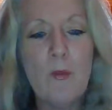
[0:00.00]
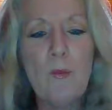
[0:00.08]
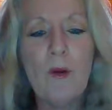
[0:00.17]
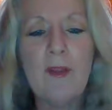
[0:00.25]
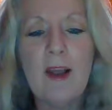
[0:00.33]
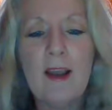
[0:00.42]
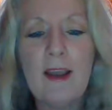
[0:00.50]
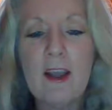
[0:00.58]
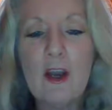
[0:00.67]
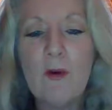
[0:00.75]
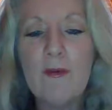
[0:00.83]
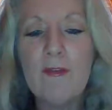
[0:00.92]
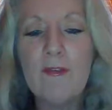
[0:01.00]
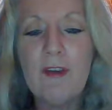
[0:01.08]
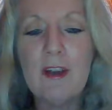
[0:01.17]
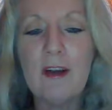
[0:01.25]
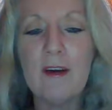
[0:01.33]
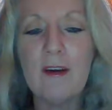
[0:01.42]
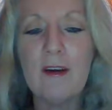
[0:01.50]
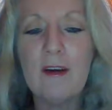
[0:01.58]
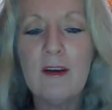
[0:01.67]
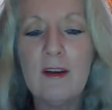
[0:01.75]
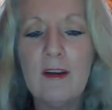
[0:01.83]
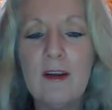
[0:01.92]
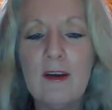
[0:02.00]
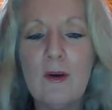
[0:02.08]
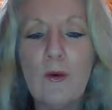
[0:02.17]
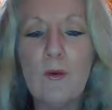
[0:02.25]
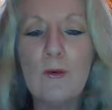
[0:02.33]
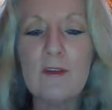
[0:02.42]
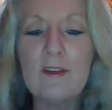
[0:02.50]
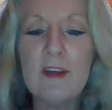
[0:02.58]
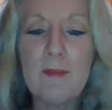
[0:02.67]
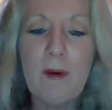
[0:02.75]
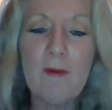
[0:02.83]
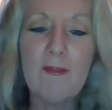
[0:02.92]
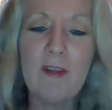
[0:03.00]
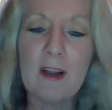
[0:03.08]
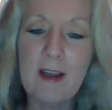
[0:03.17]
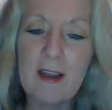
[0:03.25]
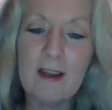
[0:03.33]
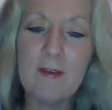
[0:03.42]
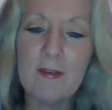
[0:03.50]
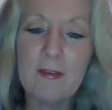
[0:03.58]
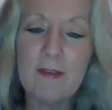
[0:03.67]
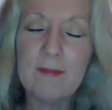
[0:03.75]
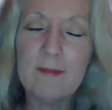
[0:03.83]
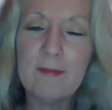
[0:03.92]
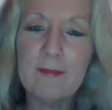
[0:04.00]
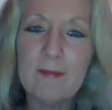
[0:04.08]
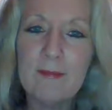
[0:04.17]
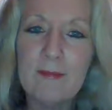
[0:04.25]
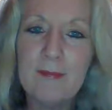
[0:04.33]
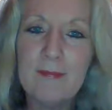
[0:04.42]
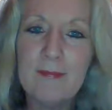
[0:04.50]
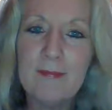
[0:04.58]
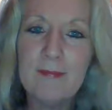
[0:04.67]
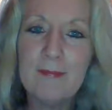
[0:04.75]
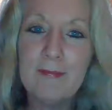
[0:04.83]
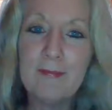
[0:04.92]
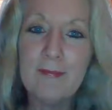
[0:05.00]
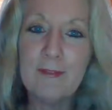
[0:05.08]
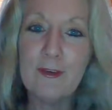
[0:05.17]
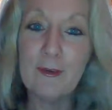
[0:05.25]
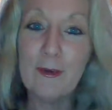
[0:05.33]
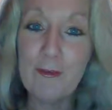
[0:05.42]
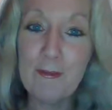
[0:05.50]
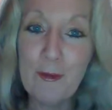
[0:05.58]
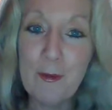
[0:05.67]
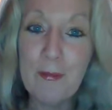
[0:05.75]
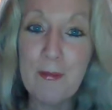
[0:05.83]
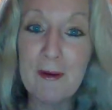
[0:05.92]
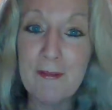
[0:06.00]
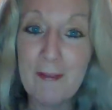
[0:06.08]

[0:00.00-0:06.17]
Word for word: When they let go of fear or step off the cliff, to not fall but